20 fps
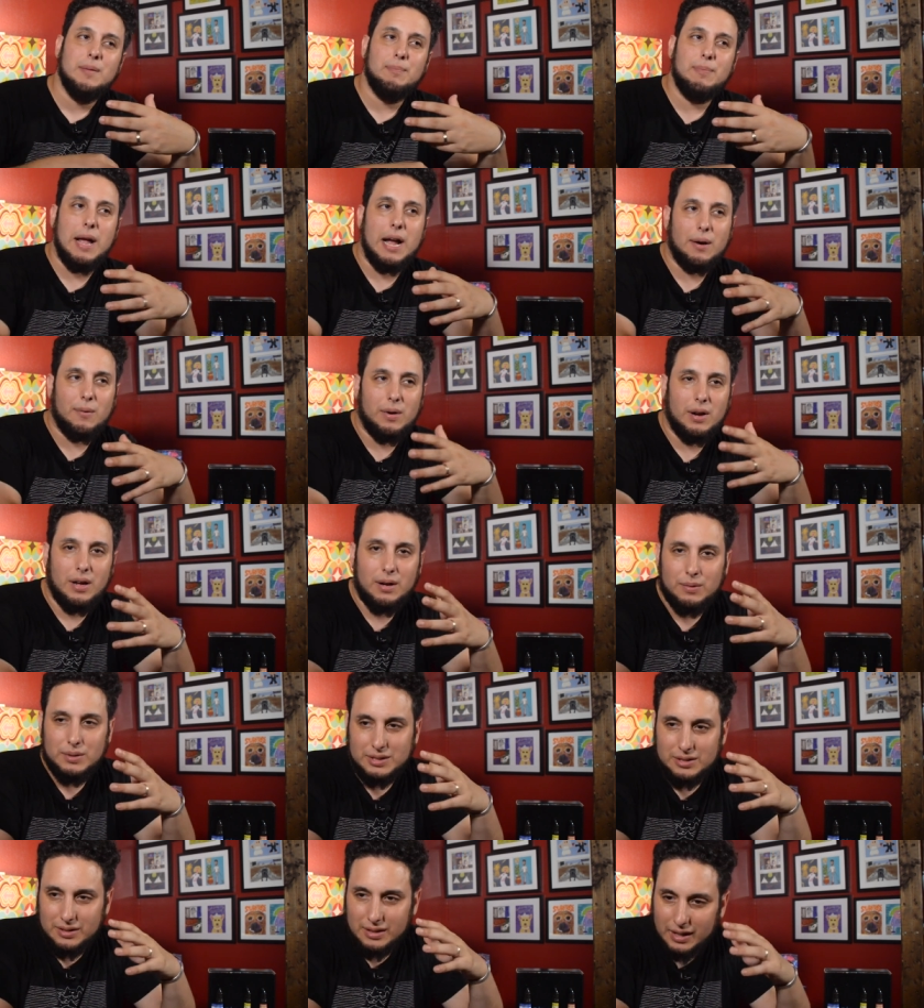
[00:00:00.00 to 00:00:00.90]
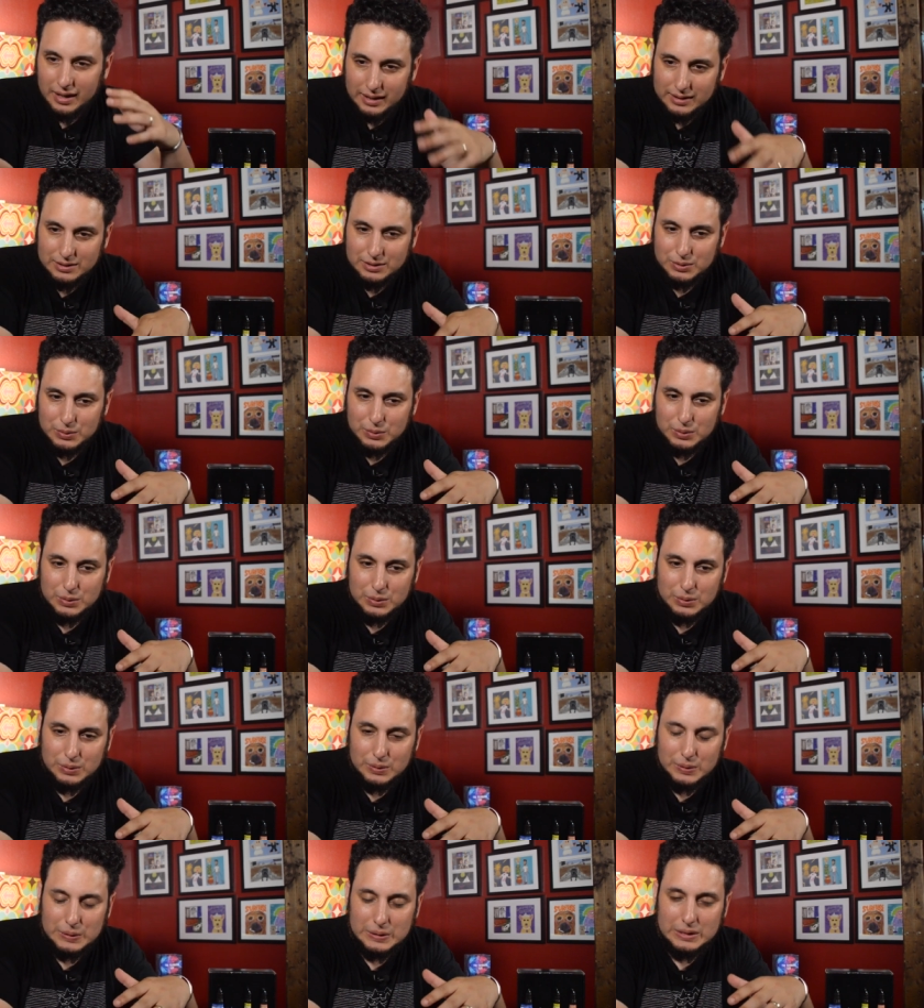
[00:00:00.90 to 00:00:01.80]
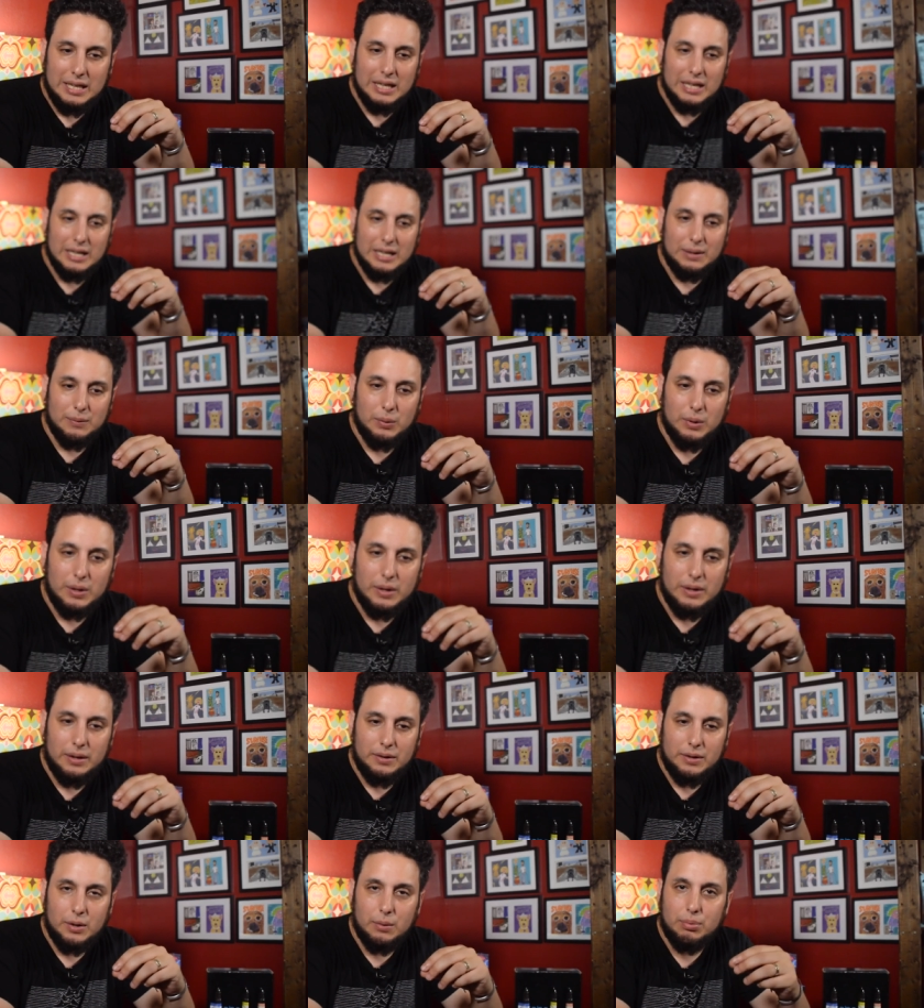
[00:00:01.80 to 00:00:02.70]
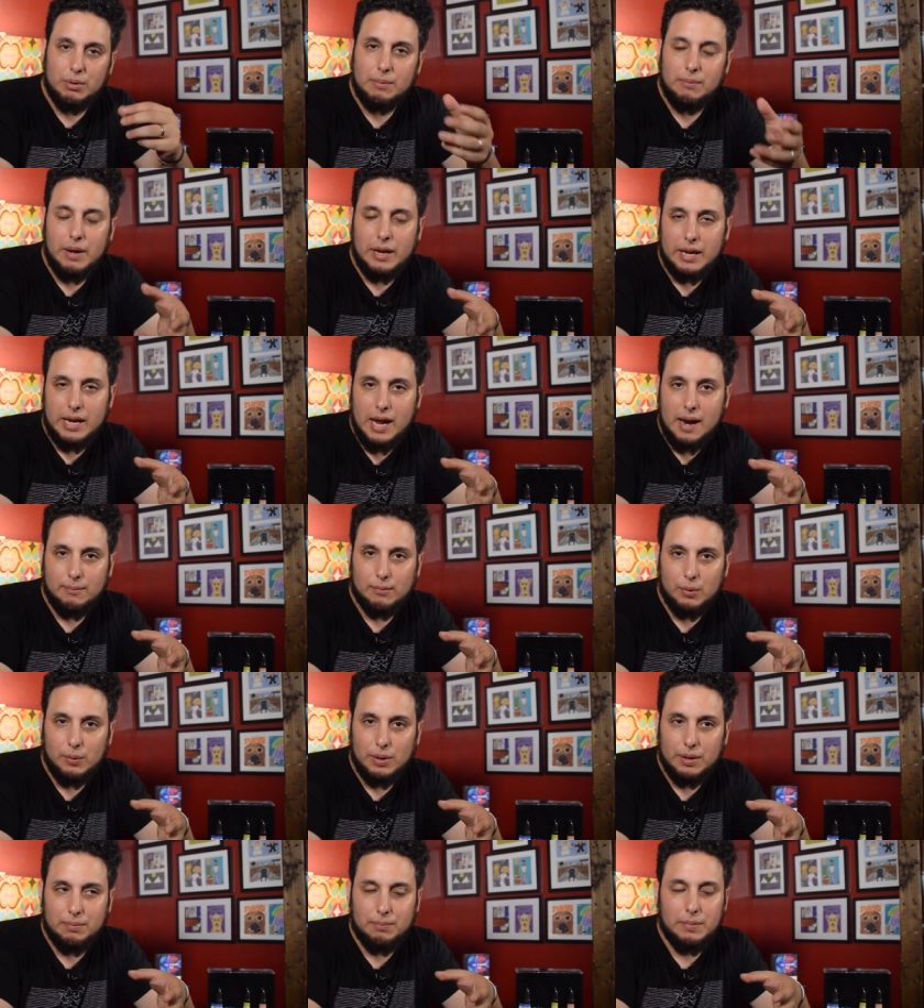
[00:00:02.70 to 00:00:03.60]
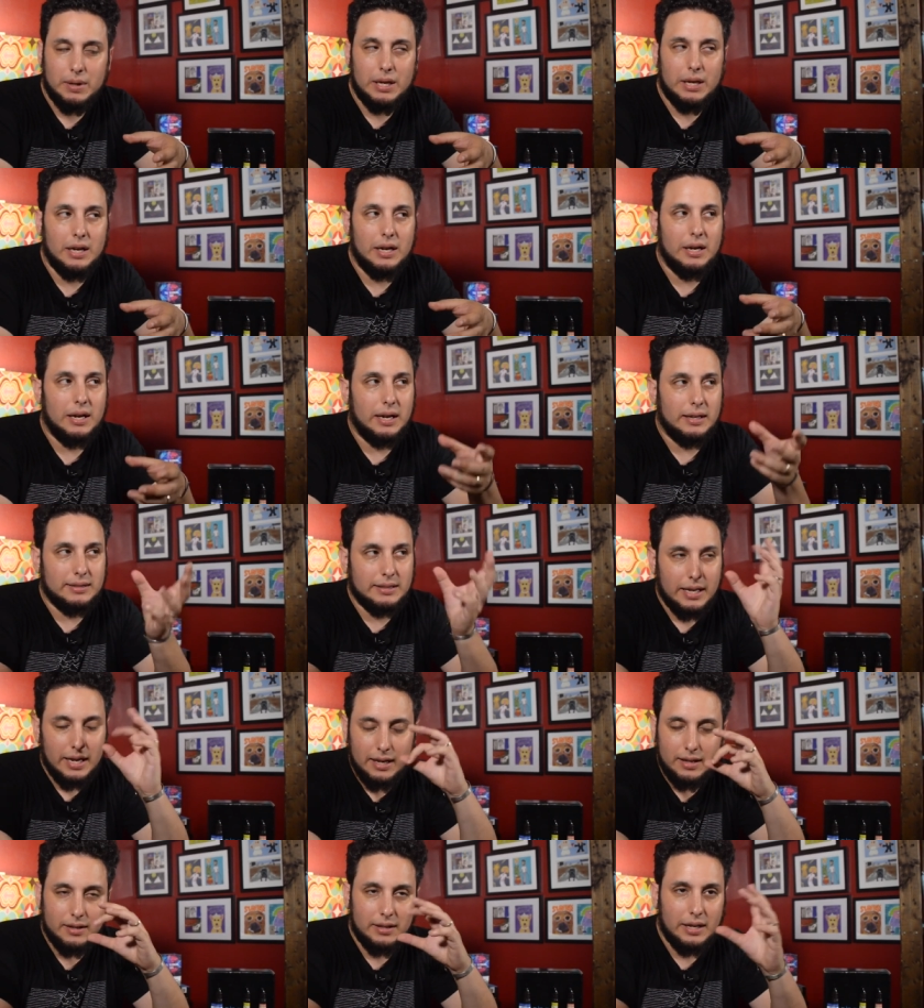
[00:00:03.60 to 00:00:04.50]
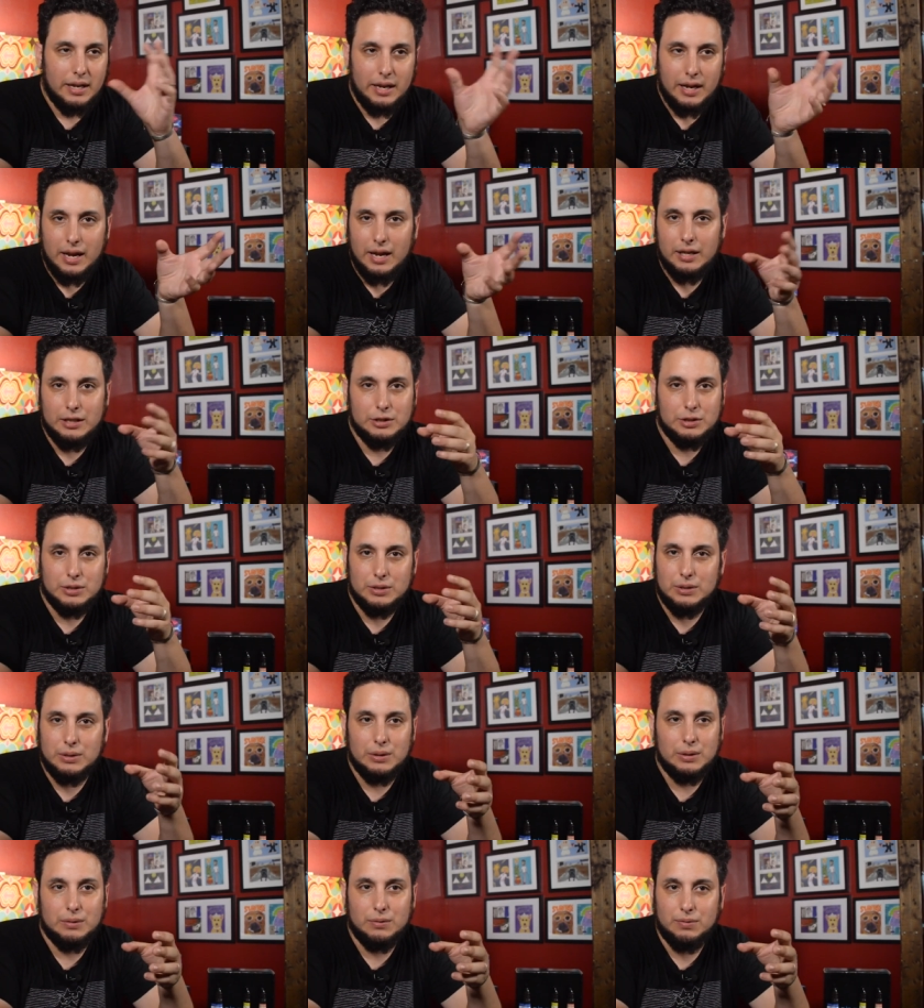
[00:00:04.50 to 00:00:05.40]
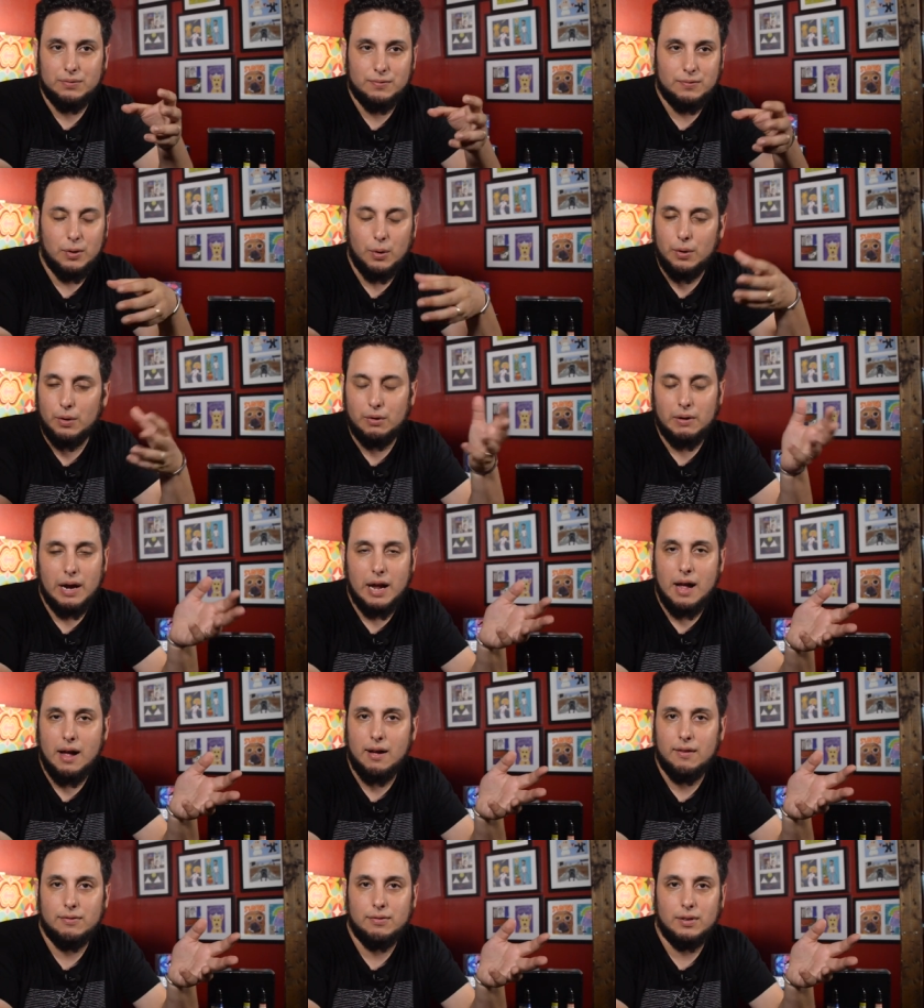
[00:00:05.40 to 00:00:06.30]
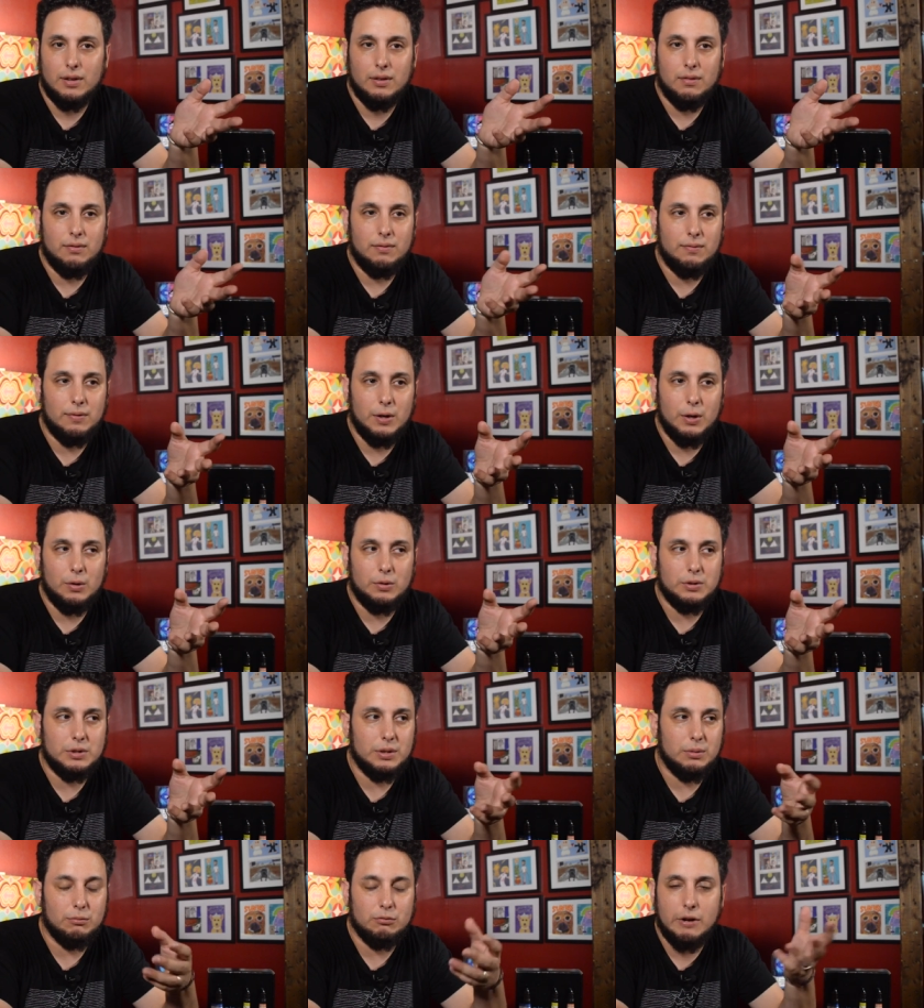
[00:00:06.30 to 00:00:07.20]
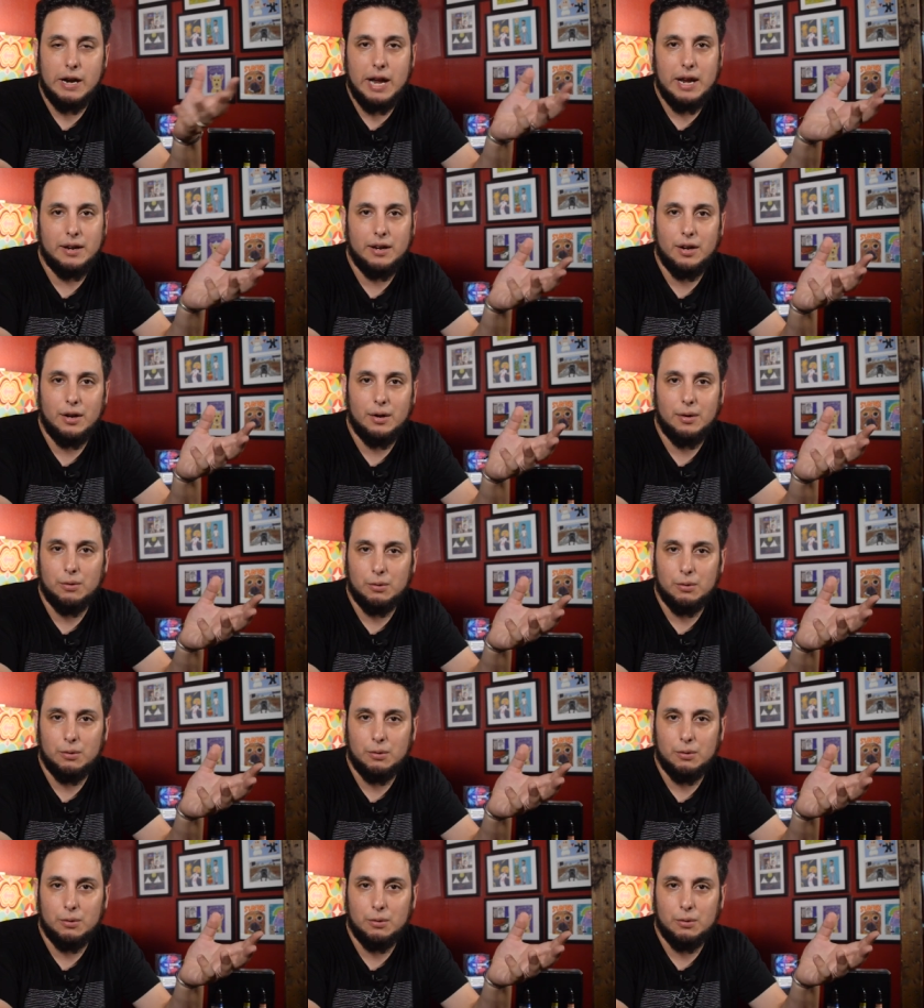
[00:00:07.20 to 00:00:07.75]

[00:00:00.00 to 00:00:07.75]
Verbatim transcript: back when I was in high school, I would, you know, bring my camera with me and I'd take the occasional photograph of, you know, some rando